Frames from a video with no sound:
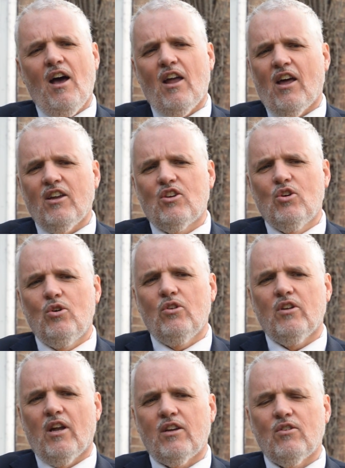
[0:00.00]
and I
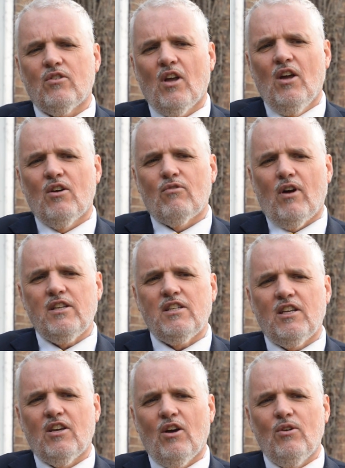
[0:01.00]
could write
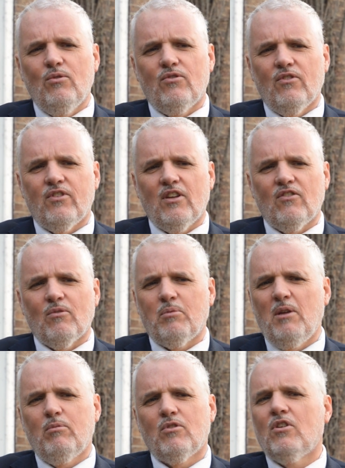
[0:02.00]
in codes and things that
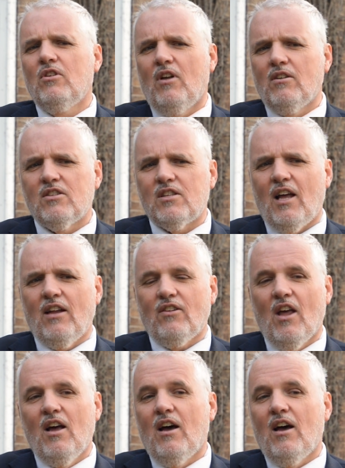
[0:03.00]
people couldn't understand,